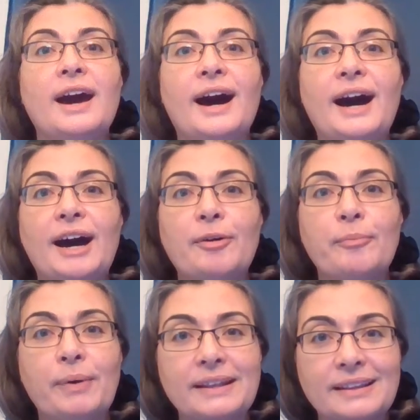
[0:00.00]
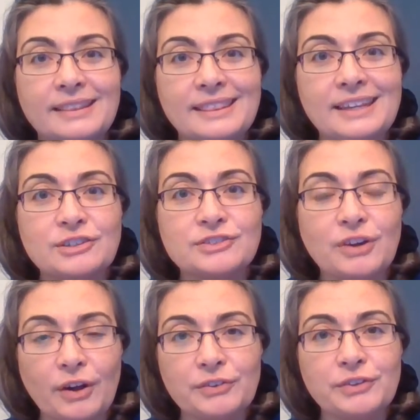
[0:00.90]
But there's
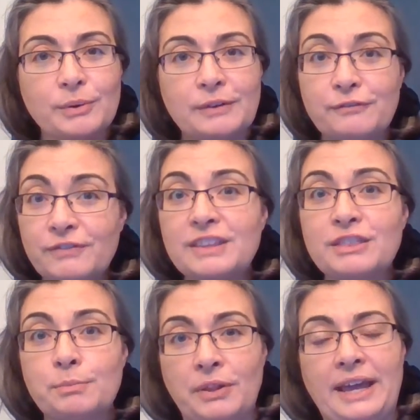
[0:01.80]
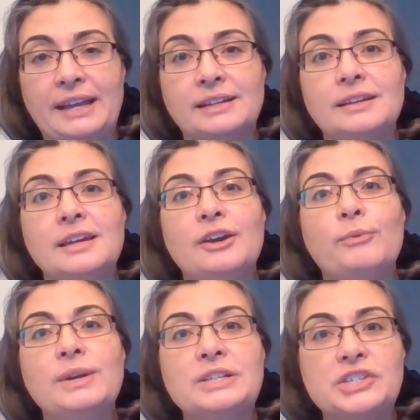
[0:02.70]
also a fifth plane,
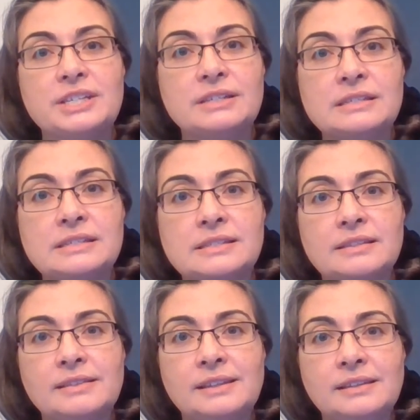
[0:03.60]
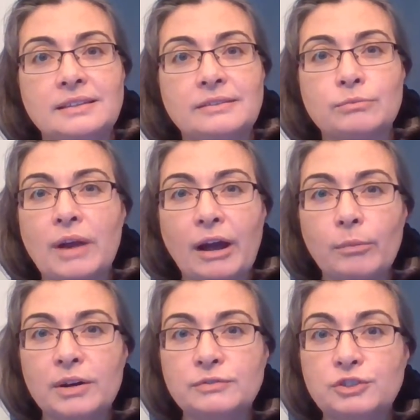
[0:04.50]
which is the
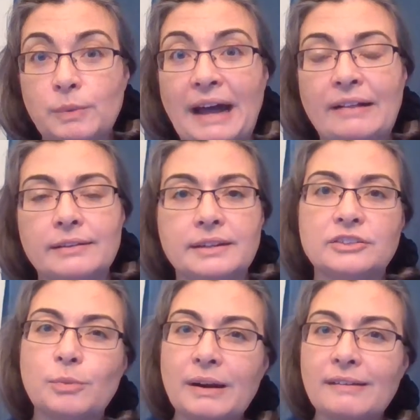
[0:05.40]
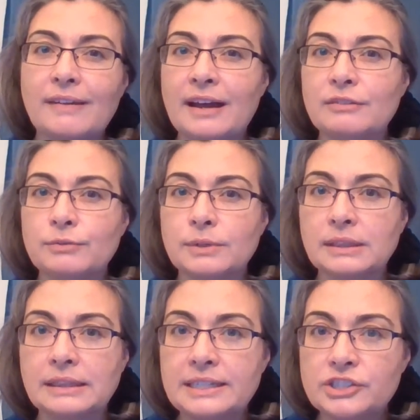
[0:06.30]
realm of duality. It's where a lot of
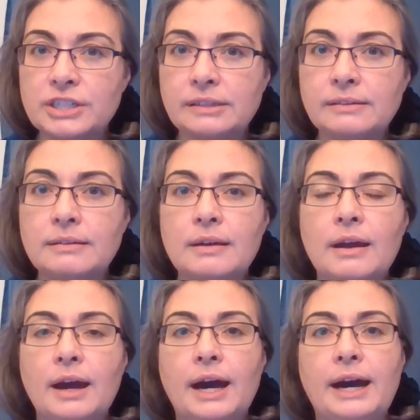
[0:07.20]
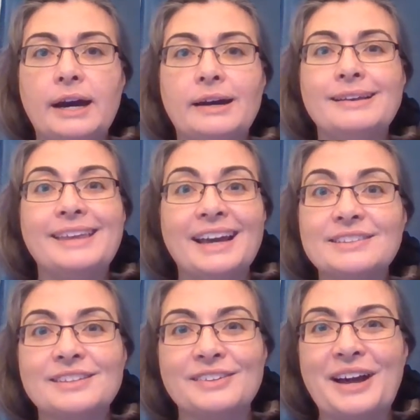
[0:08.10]
religion
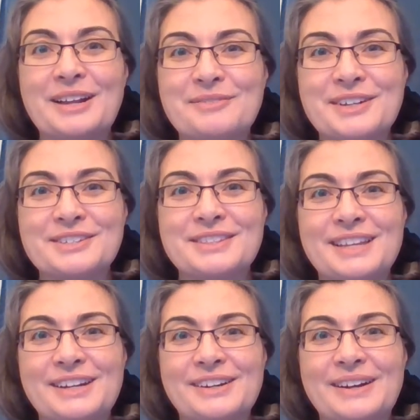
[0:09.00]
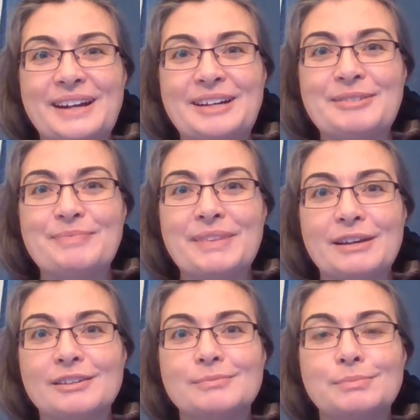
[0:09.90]
gets a lot of
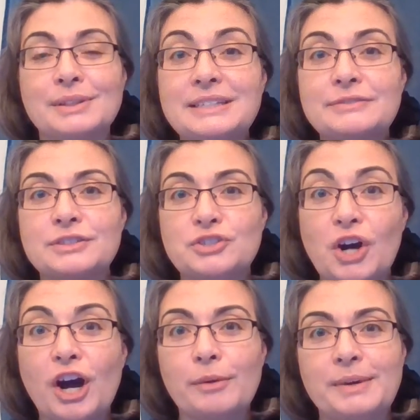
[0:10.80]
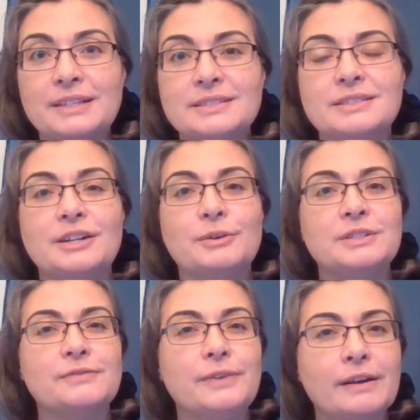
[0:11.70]
their beliefs and dogmas.
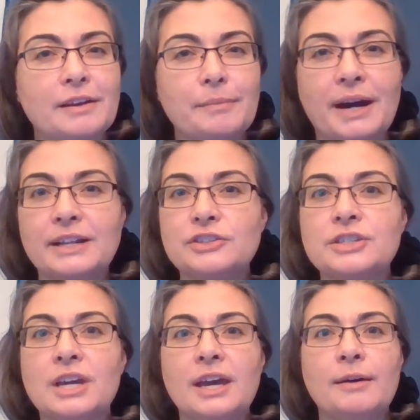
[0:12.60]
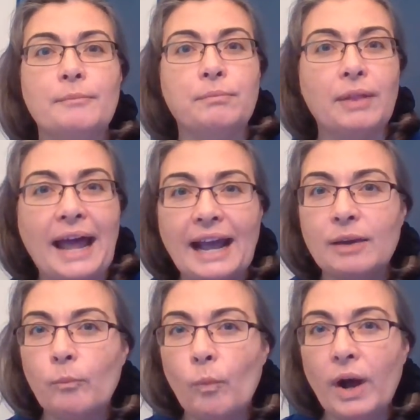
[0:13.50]
It's very much black
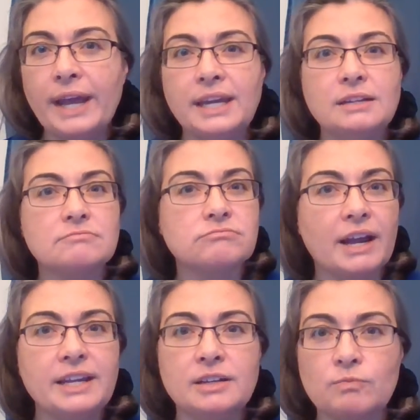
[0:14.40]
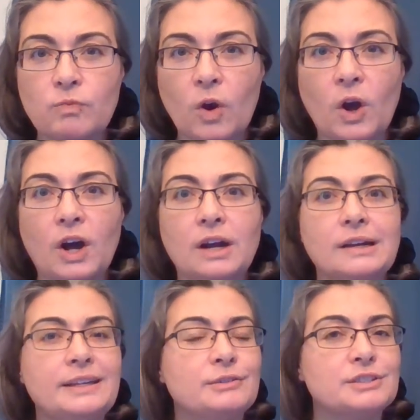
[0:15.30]
and white, right and
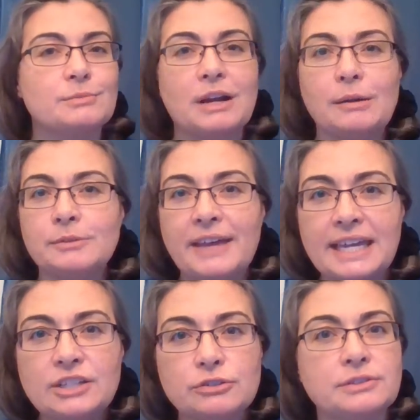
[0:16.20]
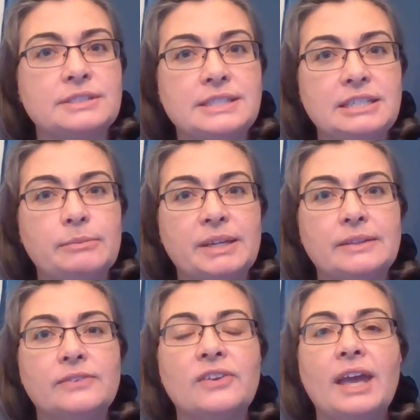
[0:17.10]
wrong. It's the realm of angels and
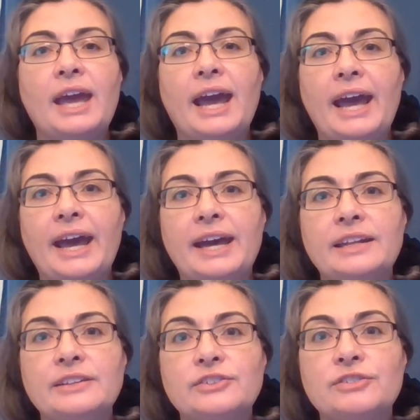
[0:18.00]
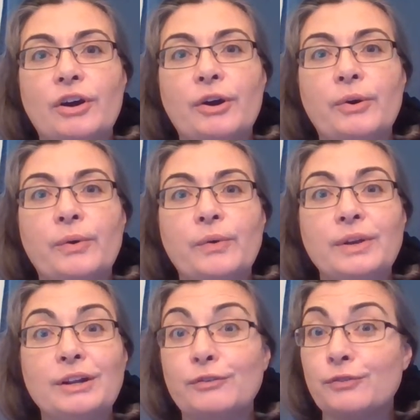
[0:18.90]
demons. And so,
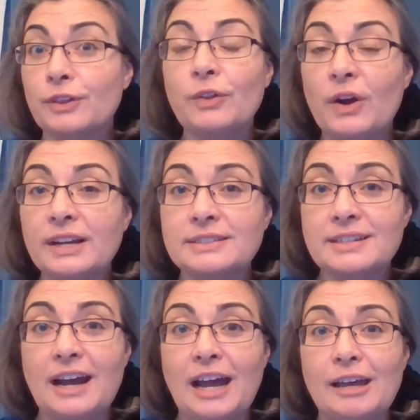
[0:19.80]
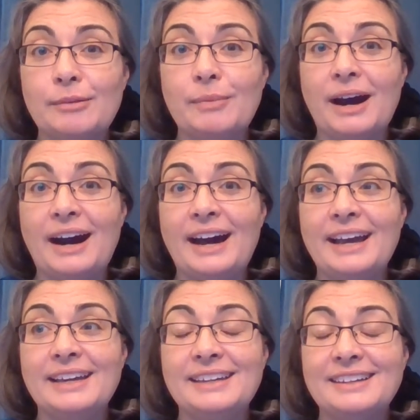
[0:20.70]
for the longest time,
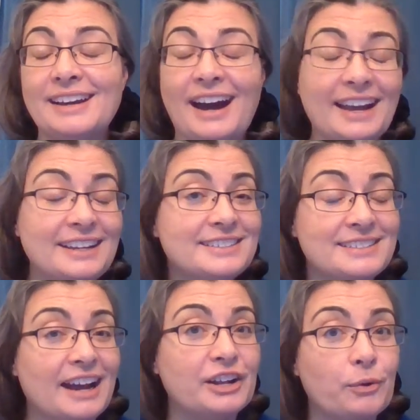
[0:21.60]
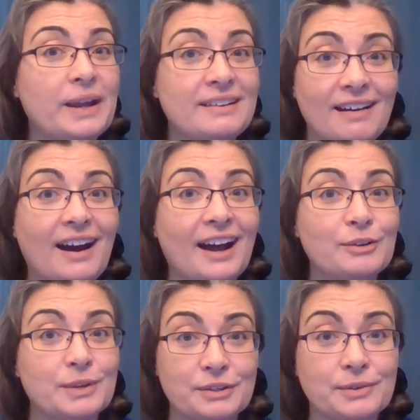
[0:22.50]
I did not equate
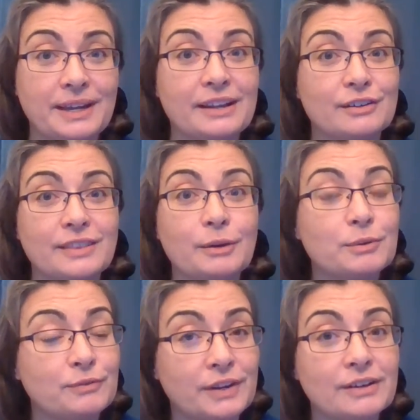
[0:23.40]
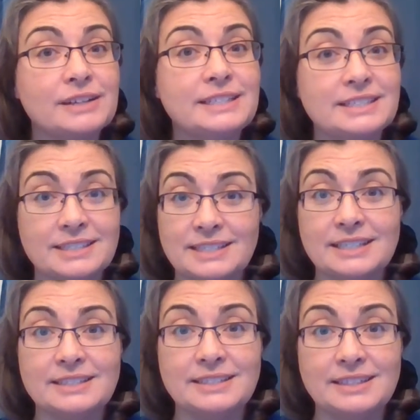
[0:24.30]
God with Creator. They were very
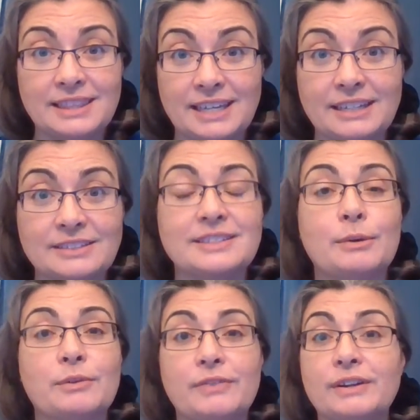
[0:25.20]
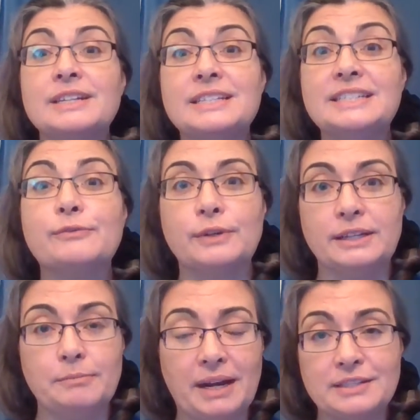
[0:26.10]
distinct things that were very
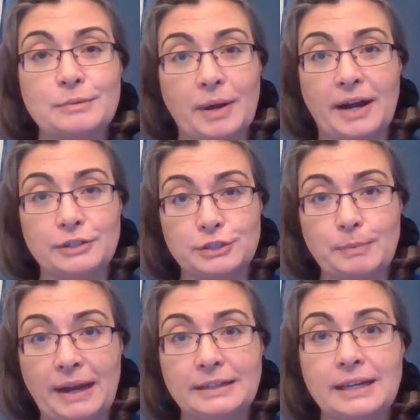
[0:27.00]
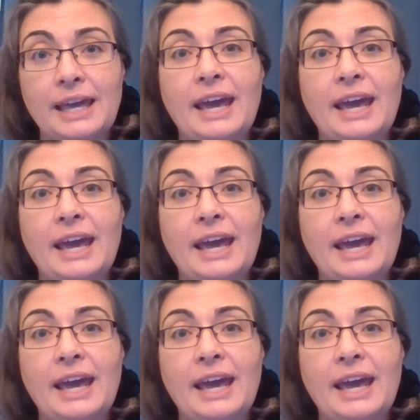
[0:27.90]
different in my subconscious mind.